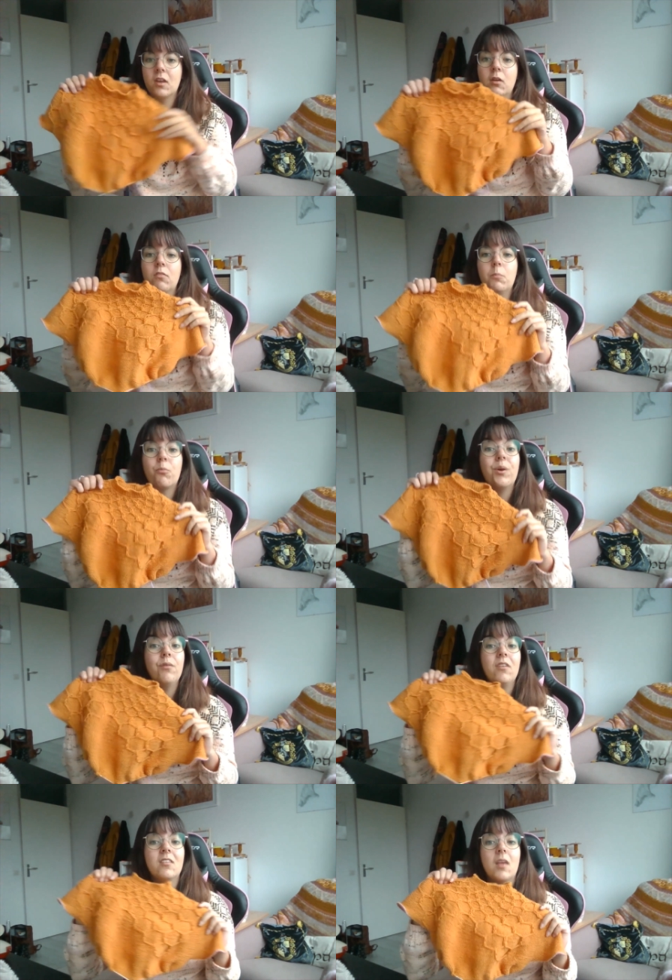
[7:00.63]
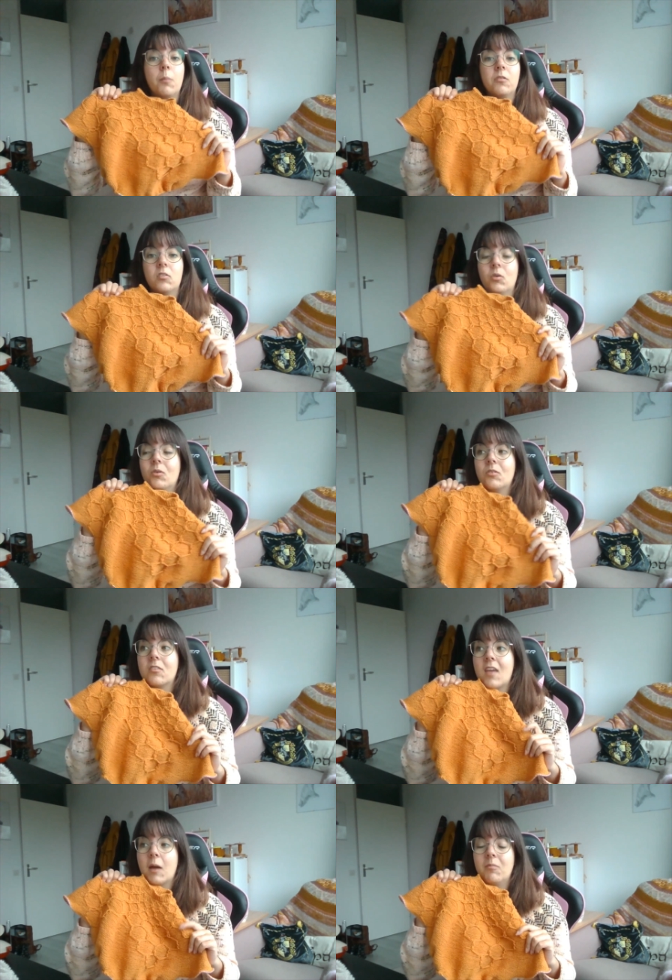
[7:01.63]
any of the previous
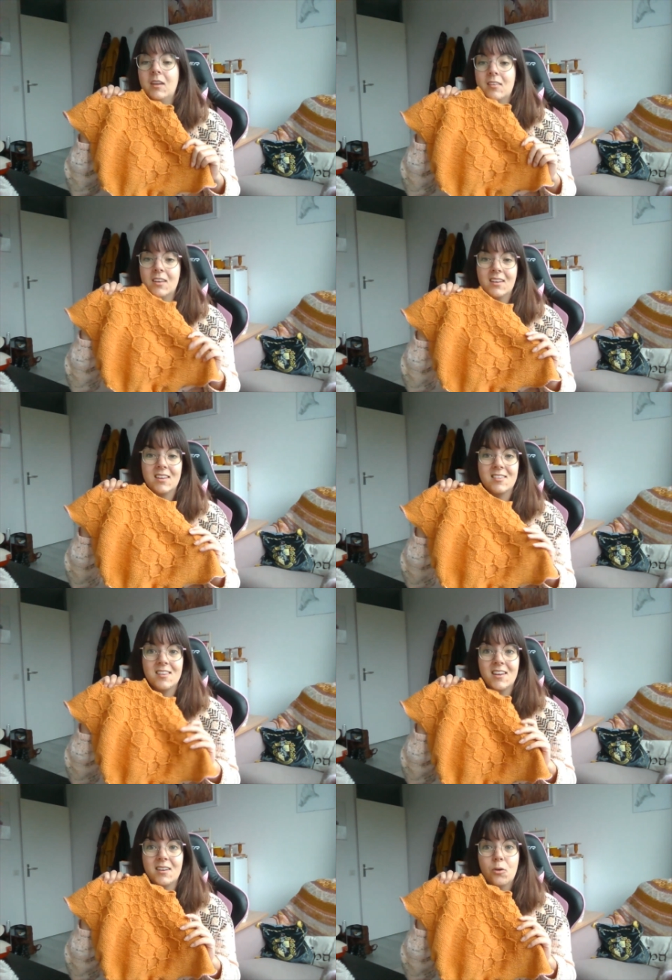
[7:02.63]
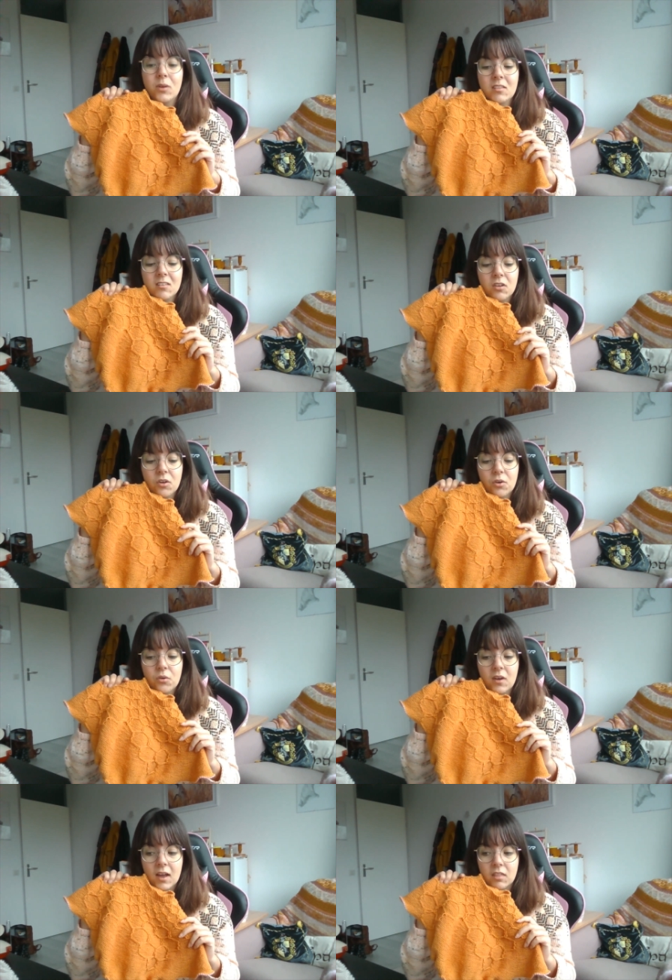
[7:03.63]
episodes, I'm knitting this in Quince &
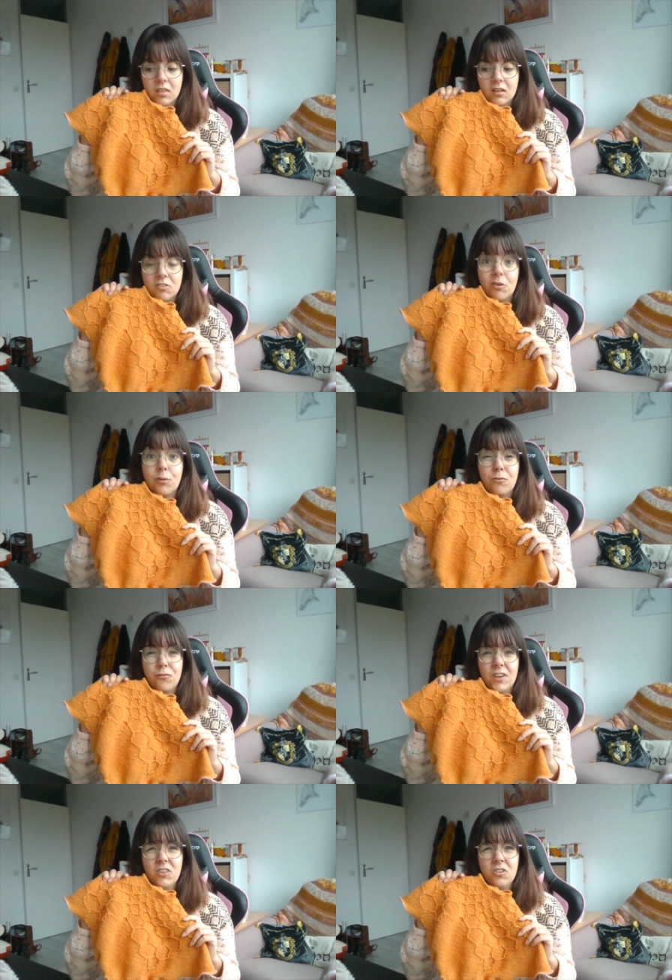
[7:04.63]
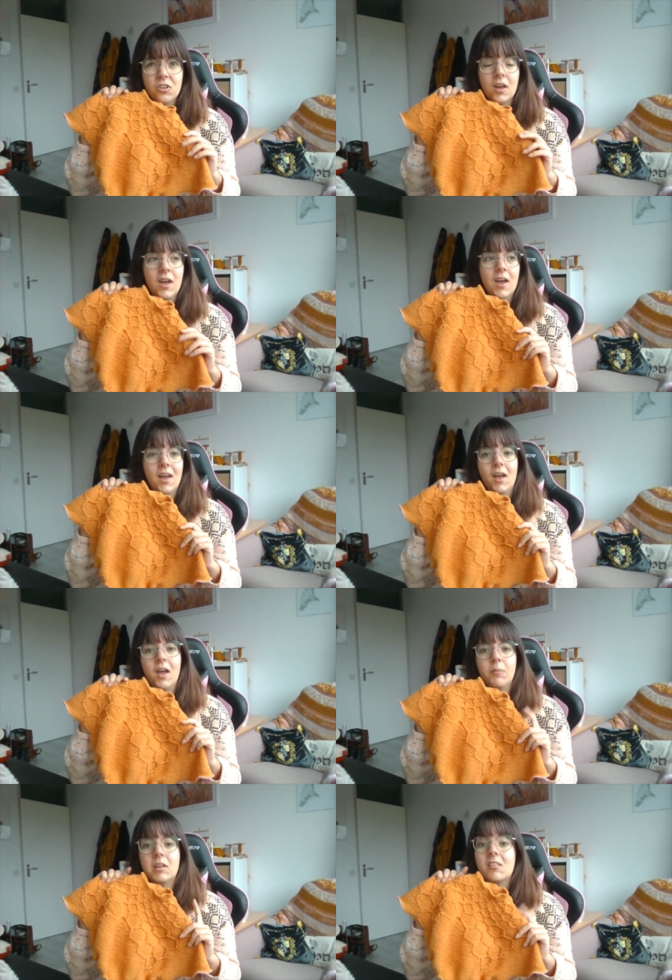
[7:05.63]
Co. I think it's called Finch.
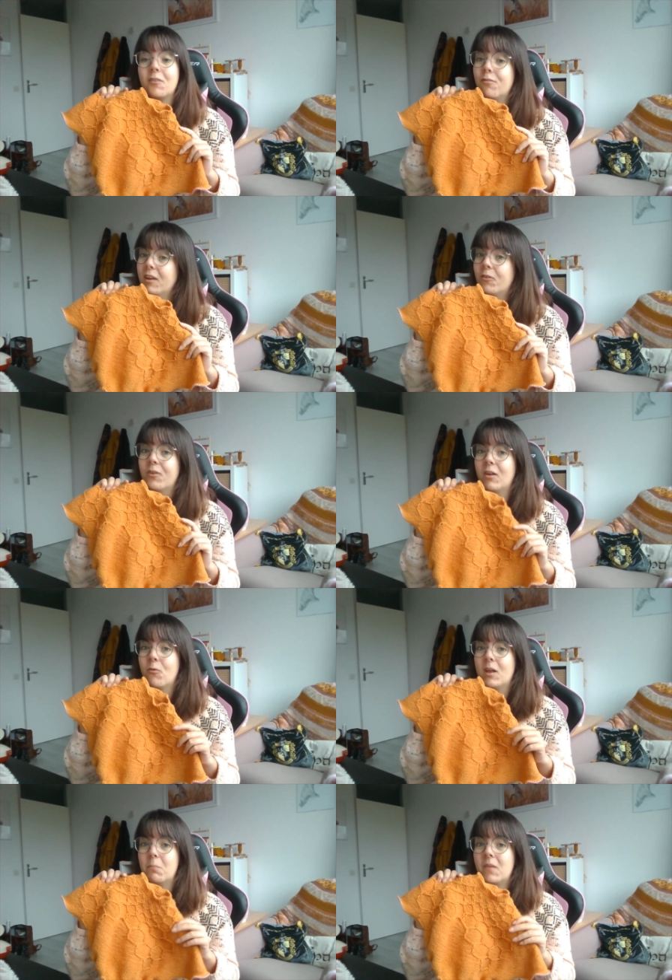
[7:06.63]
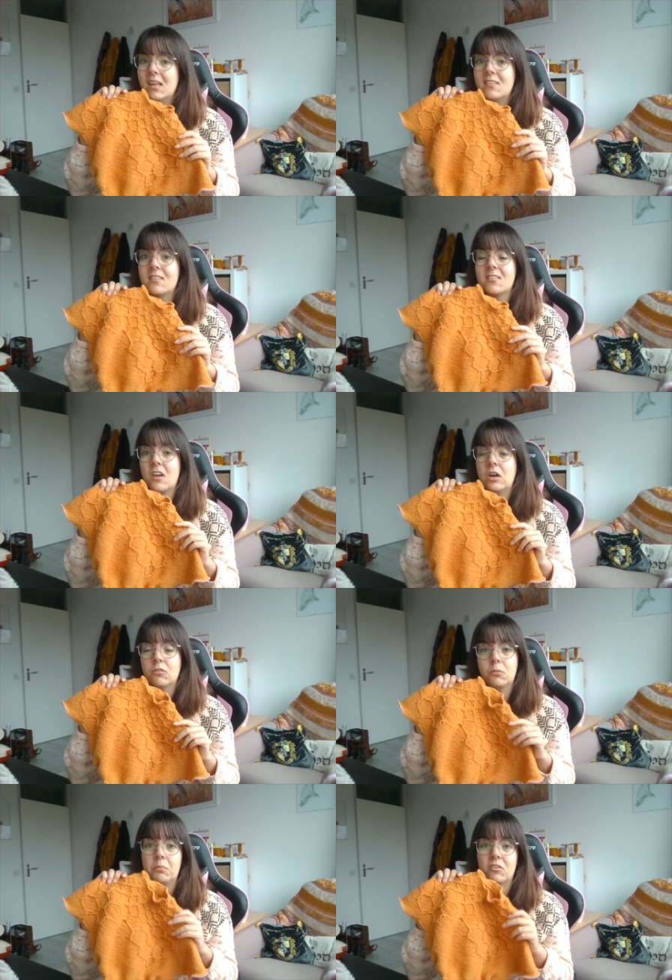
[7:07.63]
It's their fingering weight base. It's
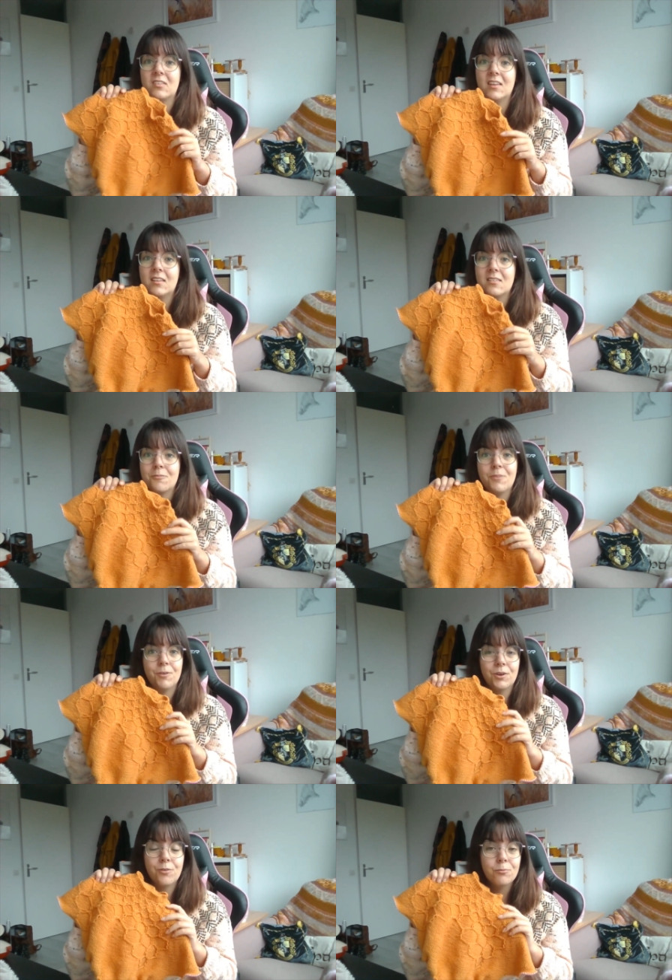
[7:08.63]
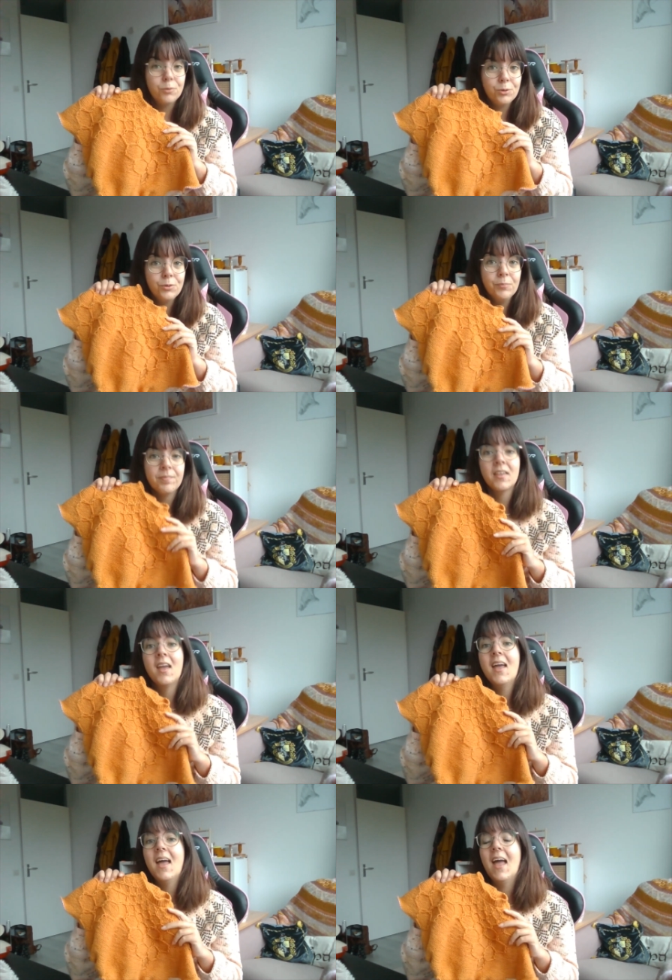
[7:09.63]
100% American wool.
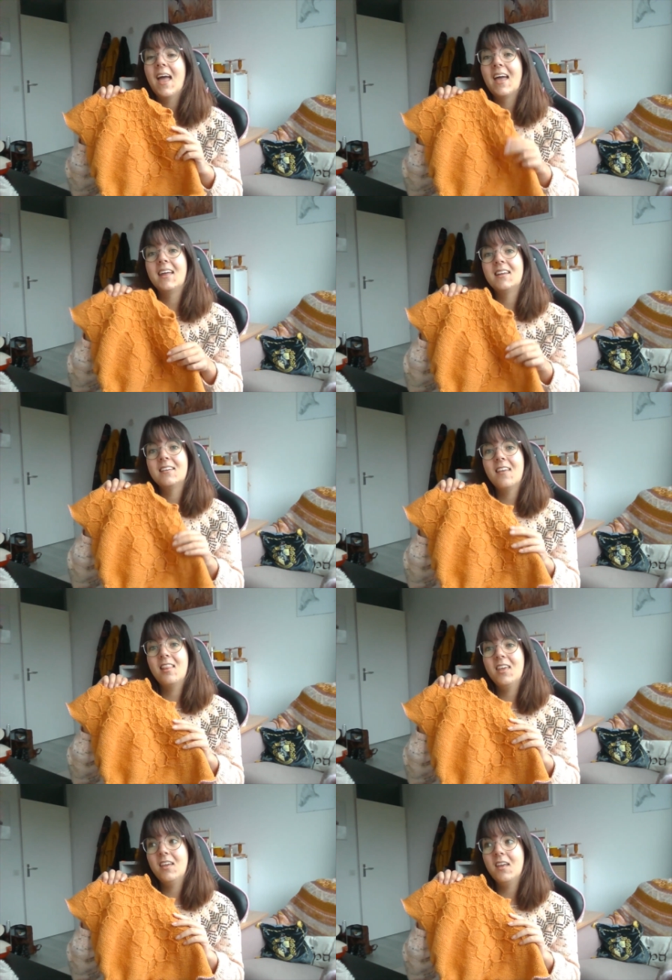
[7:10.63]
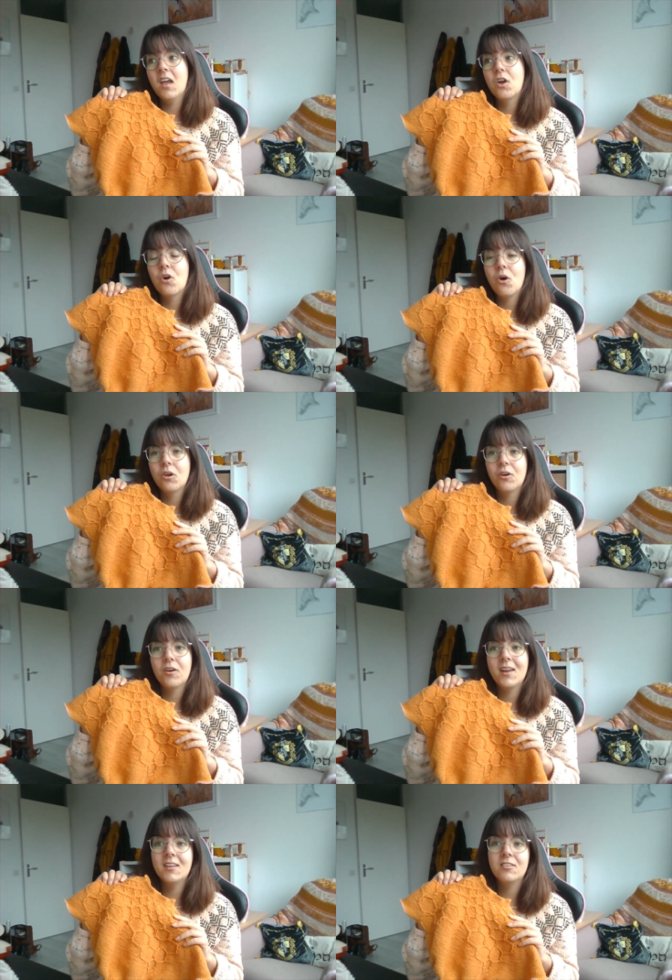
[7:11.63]
And the
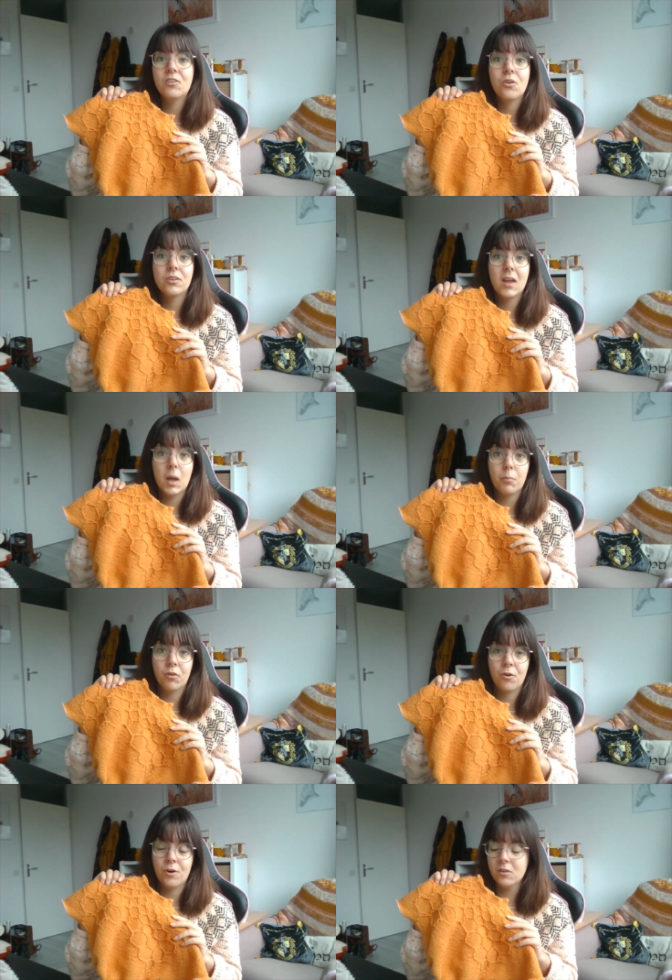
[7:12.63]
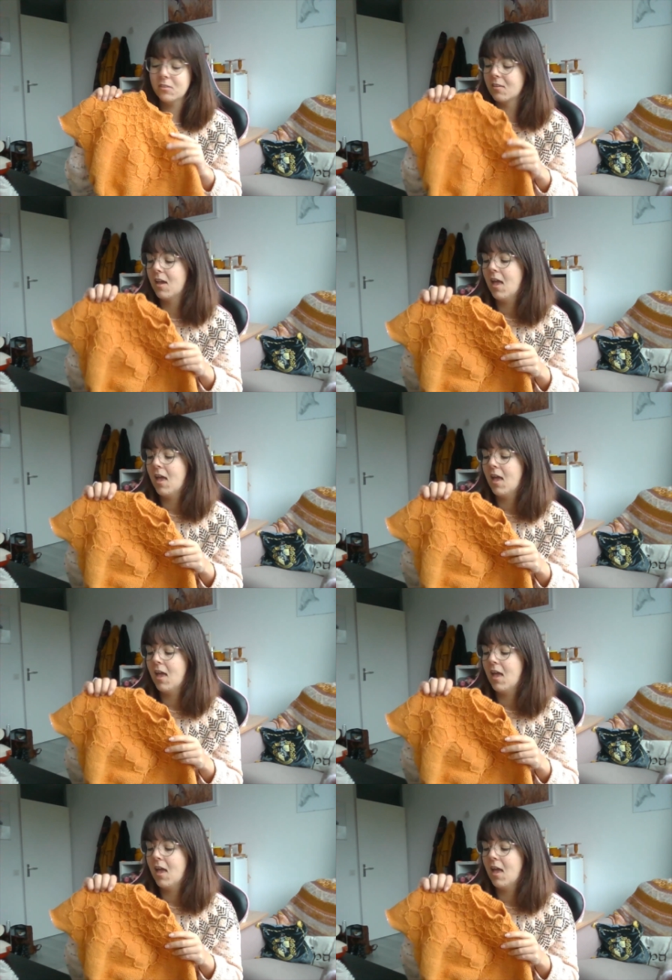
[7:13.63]
color is called Apricot.